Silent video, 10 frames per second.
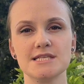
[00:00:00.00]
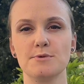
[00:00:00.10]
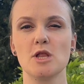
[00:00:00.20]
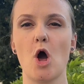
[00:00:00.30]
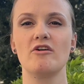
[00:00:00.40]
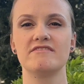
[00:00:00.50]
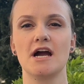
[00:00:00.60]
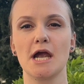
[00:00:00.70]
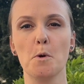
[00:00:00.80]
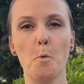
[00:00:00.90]
will offer
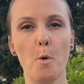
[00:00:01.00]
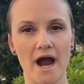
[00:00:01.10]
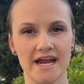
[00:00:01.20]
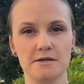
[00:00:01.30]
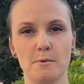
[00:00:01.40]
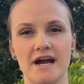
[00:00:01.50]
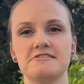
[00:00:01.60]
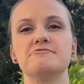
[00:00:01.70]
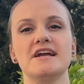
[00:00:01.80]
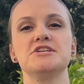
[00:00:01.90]
a wide
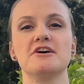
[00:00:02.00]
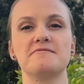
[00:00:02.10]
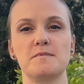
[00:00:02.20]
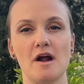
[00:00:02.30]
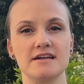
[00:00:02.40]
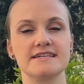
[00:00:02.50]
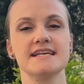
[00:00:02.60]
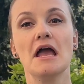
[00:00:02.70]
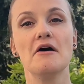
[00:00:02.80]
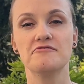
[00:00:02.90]
range of products.
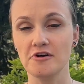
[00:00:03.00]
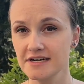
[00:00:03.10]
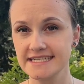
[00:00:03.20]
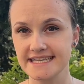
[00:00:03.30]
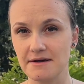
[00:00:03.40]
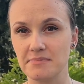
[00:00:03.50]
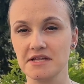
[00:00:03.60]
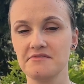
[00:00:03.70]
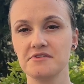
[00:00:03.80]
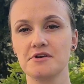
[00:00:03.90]
For example,
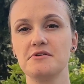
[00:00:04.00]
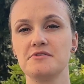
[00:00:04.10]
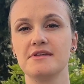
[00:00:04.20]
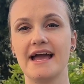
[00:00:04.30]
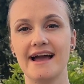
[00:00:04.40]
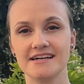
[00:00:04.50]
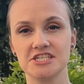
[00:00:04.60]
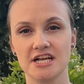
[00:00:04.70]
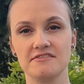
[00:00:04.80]
if you go to the egg shelf,